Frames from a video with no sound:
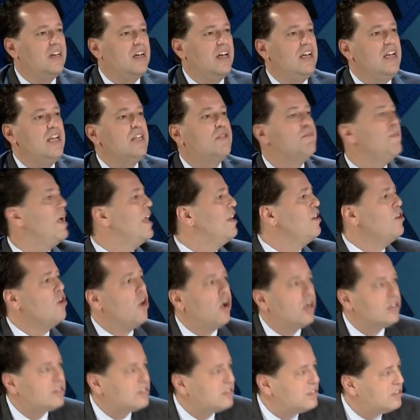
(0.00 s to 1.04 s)
It may
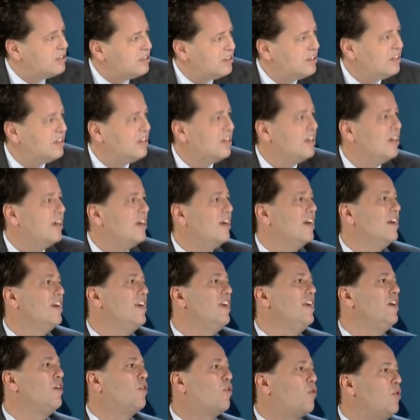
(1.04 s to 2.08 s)
not
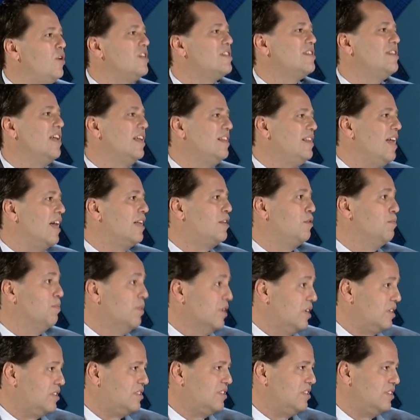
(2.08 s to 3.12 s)
increase the debt
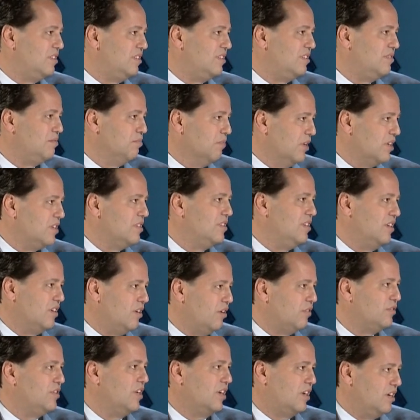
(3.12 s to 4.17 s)
burden
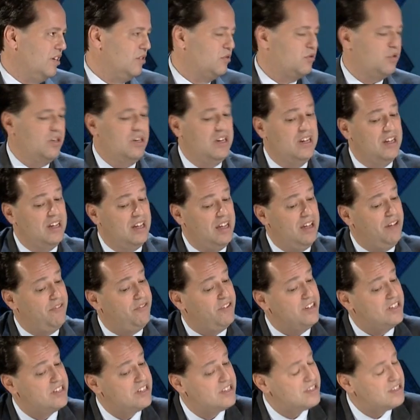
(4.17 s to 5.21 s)
of the country if
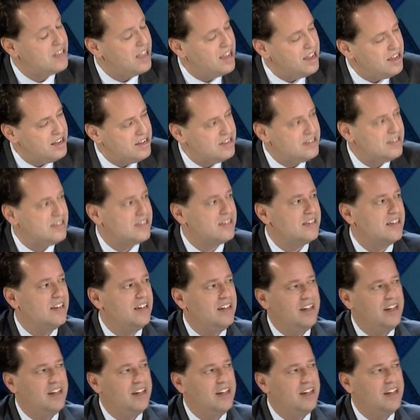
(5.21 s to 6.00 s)
it stays